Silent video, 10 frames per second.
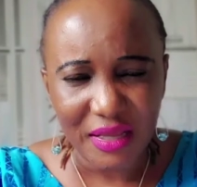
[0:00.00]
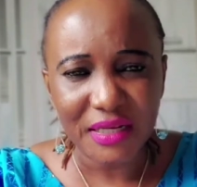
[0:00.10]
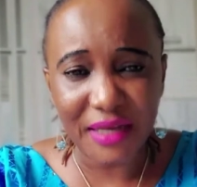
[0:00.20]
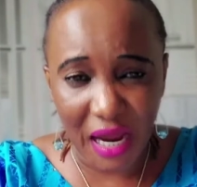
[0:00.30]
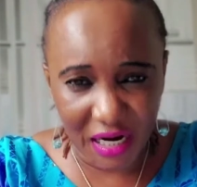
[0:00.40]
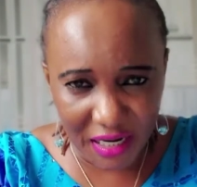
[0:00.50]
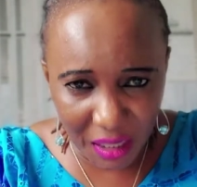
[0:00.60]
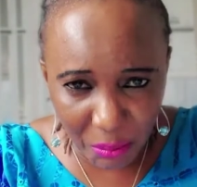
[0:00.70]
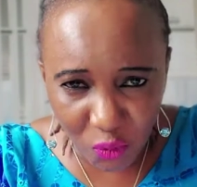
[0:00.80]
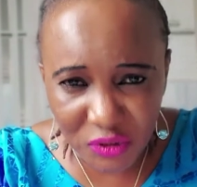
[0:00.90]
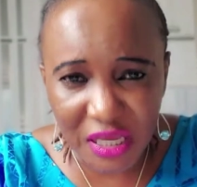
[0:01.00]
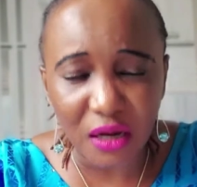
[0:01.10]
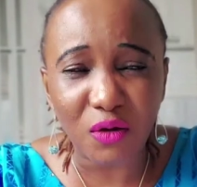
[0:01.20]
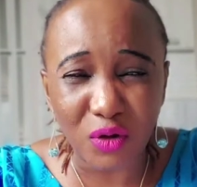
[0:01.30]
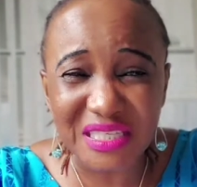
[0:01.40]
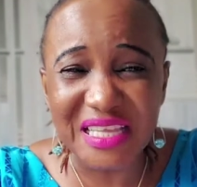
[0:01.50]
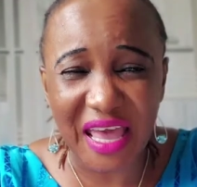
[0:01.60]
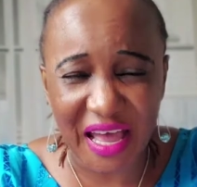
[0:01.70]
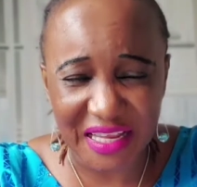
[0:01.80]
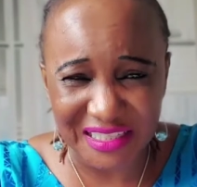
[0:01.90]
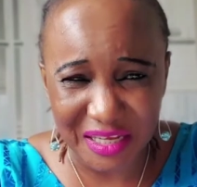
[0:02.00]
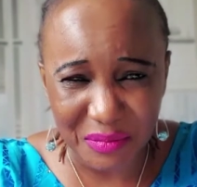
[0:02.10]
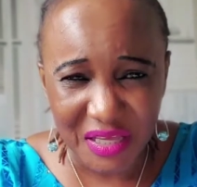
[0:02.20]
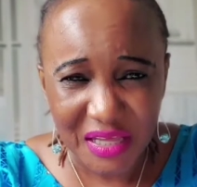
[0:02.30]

Now rebels then cut their hand them.